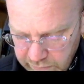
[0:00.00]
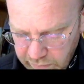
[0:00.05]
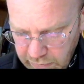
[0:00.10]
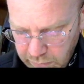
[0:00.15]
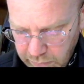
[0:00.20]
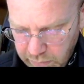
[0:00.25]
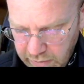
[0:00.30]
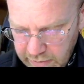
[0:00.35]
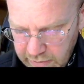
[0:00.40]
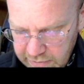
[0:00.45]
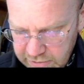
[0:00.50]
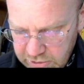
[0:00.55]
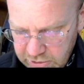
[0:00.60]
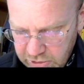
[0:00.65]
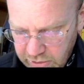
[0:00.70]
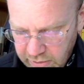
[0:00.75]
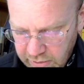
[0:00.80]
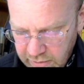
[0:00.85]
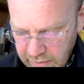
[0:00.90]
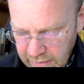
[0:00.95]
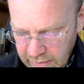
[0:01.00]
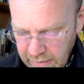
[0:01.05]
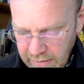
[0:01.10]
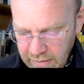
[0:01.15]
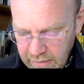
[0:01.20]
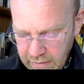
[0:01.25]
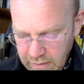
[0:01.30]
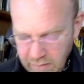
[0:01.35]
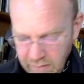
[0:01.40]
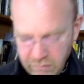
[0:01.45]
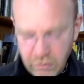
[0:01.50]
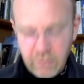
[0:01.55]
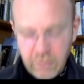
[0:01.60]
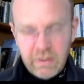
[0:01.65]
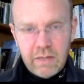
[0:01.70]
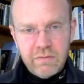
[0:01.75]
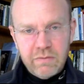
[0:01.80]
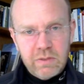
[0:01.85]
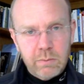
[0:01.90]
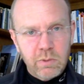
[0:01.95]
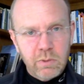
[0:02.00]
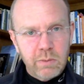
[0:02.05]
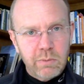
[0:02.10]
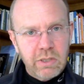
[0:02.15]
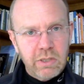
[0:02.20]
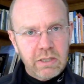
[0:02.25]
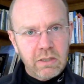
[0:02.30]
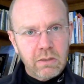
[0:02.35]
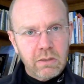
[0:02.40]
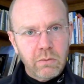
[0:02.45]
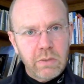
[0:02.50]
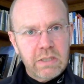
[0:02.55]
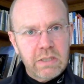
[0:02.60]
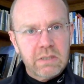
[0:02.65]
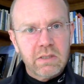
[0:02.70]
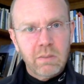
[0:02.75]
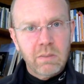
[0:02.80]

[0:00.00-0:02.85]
liquid oxygen. Even though they have similar molecular weights,